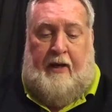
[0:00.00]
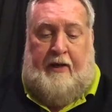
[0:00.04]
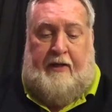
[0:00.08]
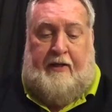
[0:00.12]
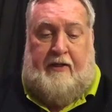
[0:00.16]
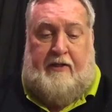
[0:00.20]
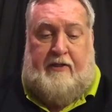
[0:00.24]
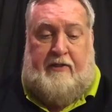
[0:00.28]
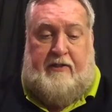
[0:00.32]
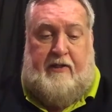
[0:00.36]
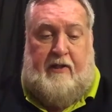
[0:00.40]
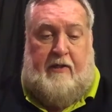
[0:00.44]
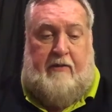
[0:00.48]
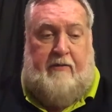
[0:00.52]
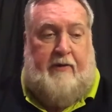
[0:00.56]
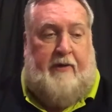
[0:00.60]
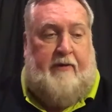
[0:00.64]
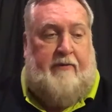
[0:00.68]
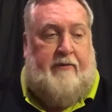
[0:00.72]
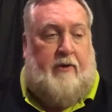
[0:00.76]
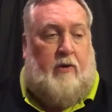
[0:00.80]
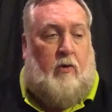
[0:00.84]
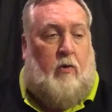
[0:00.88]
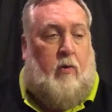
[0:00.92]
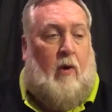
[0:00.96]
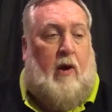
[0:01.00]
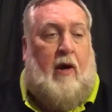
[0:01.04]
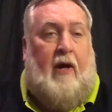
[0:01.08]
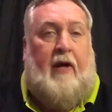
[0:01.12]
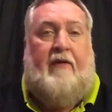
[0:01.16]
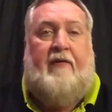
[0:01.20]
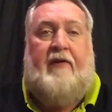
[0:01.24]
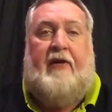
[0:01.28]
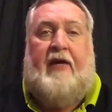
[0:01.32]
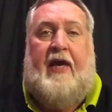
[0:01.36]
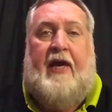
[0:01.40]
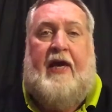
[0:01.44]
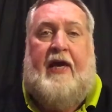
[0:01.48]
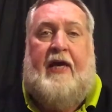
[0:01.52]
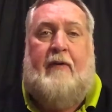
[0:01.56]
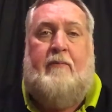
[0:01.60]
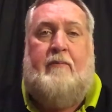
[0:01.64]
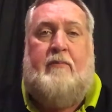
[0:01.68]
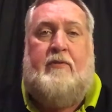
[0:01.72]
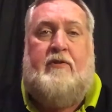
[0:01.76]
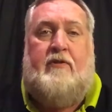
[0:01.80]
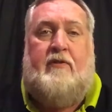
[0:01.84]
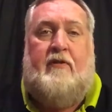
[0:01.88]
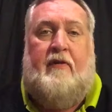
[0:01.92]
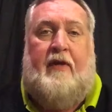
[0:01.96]
considering the quality of the
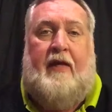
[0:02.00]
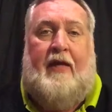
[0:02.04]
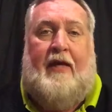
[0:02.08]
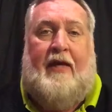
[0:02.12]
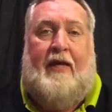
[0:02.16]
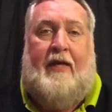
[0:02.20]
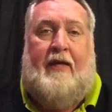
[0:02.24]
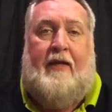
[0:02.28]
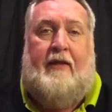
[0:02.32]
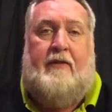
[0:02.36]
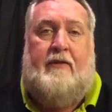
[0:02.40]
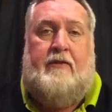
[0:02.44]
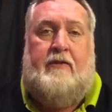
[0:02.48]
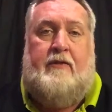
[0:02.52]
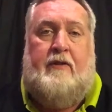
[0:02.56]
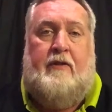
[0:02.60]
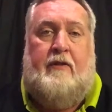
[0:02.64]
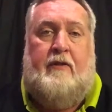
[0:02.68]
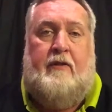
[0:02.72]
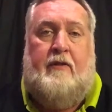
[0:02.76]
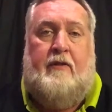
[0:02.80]
games and